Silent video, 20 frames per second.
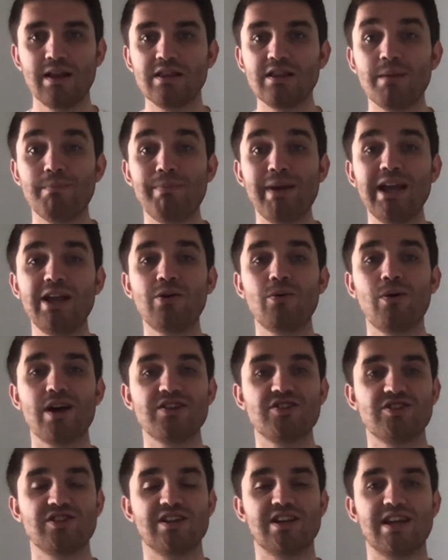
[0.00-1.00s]
The big
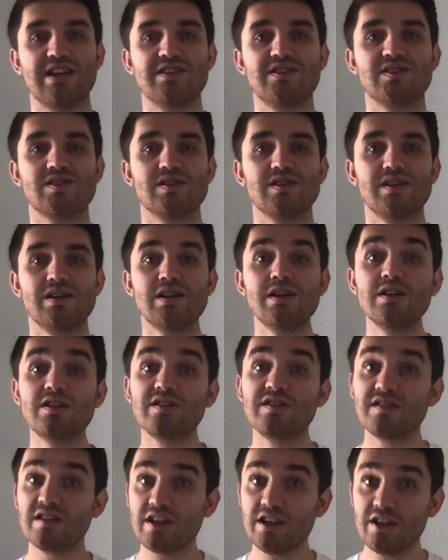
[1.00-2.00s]
question is
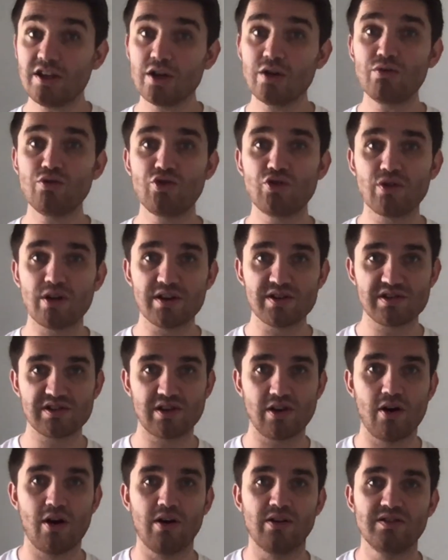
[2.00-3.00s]
do you trust
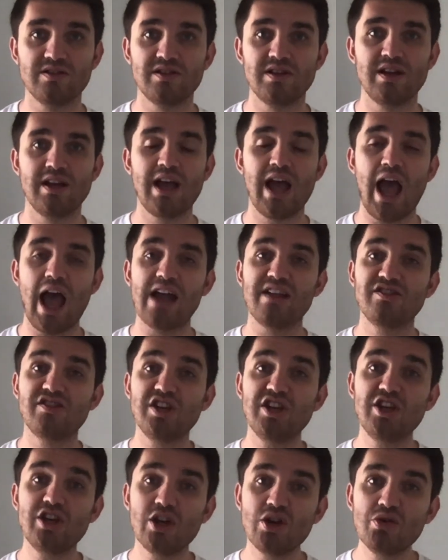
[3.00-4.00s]
God? And do
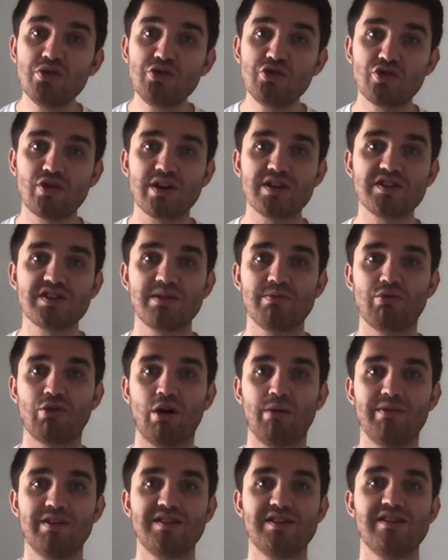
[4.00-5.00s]
you trust the
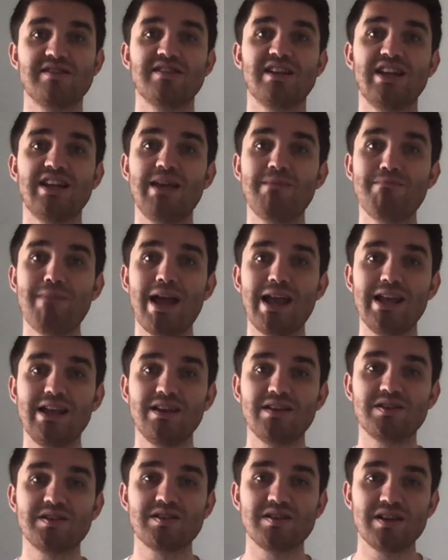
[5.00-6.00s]
promises that He
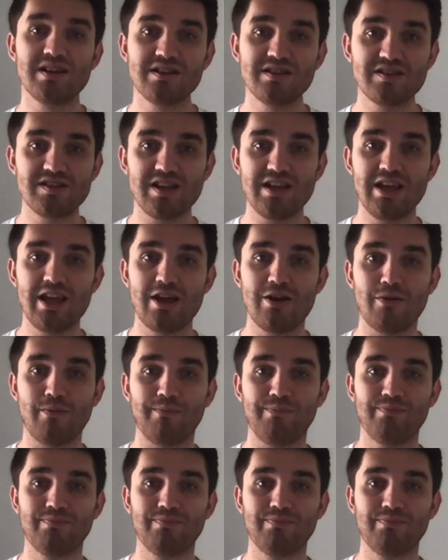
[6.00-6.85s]
makes to you?